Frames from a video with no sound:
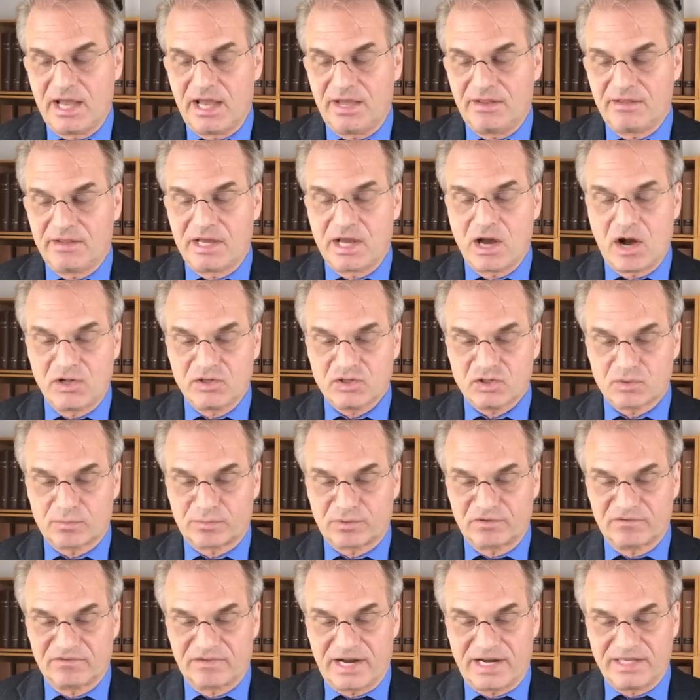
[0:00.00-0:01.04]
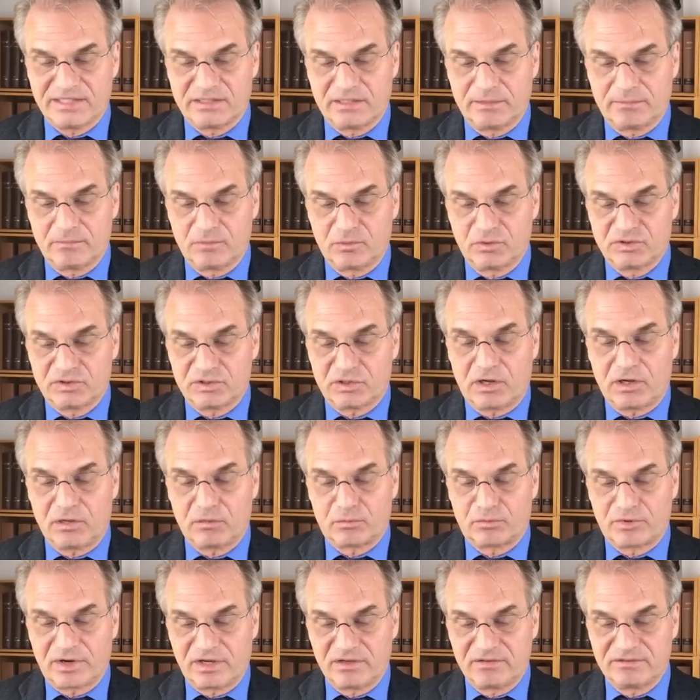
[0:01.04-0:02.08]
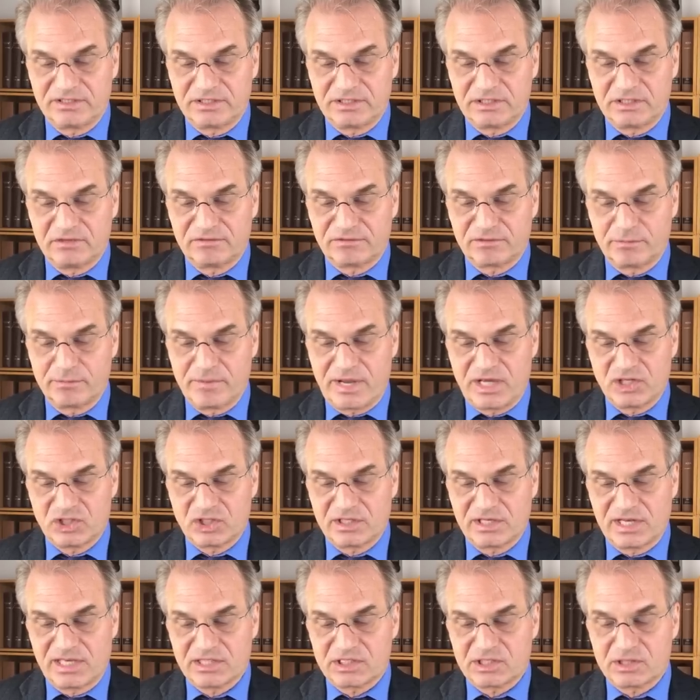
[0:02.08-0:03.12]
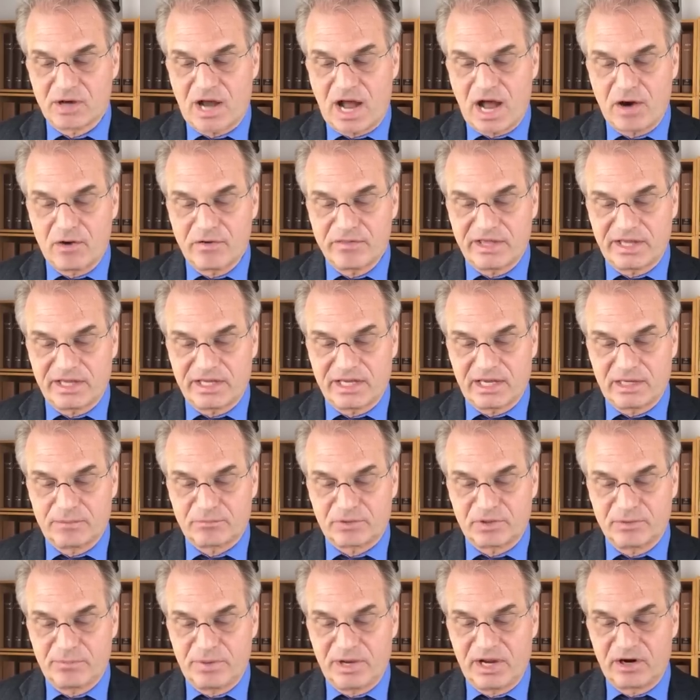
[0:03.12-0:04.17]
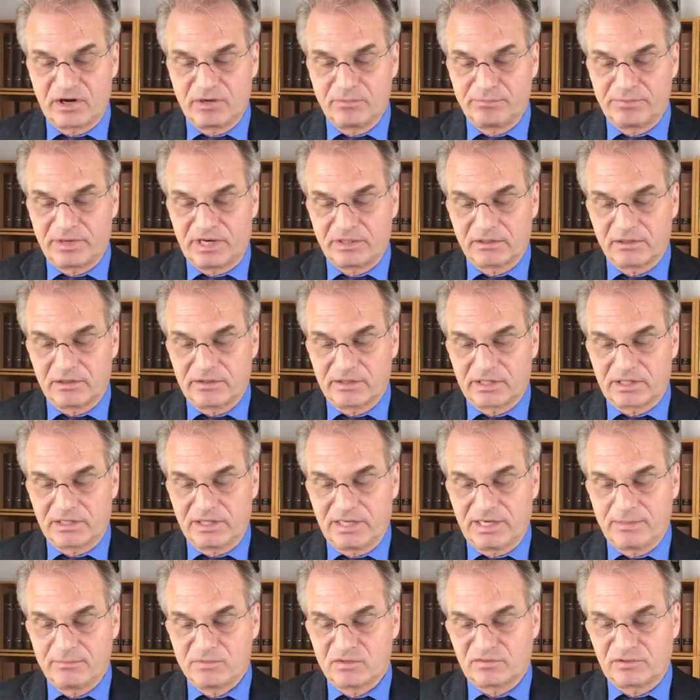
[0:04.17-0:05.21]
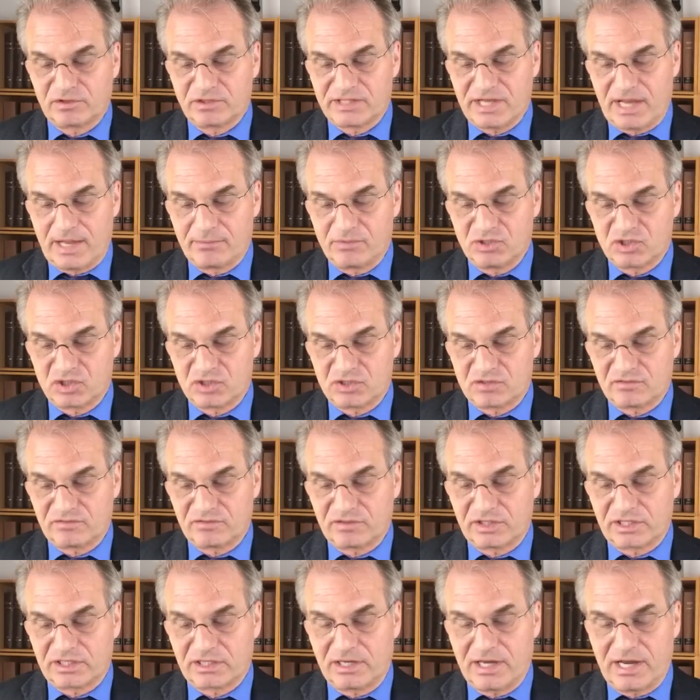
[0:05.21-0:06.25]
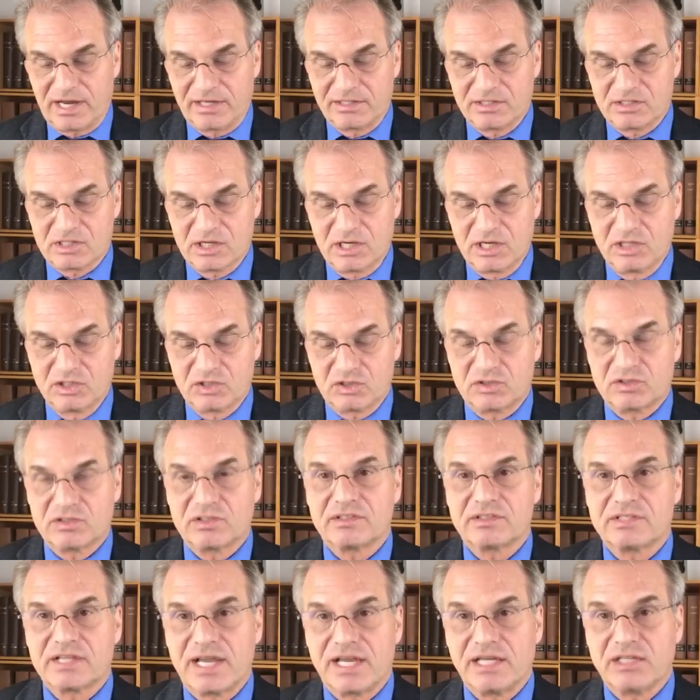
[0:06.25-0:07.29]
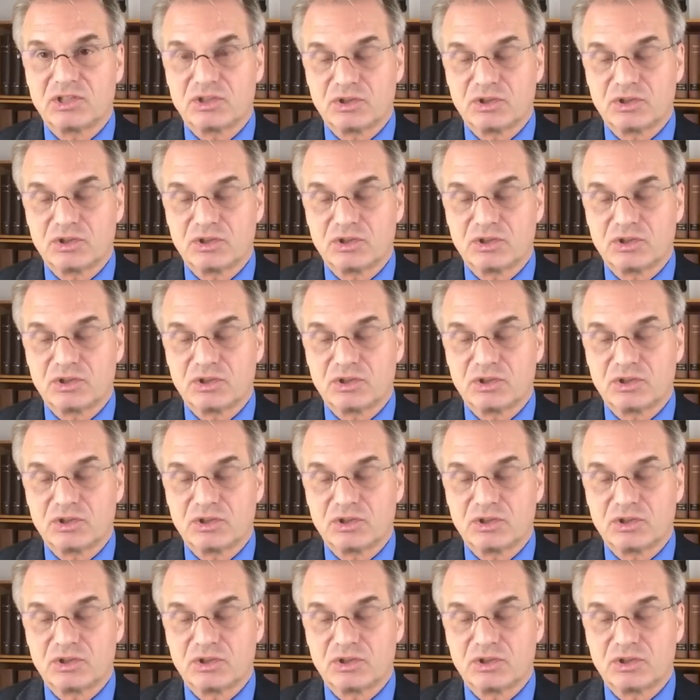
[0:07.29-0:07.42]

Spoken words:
And they also provide them with all relevant information as to how they can prepare and bundle the claims for damages of their clients so that they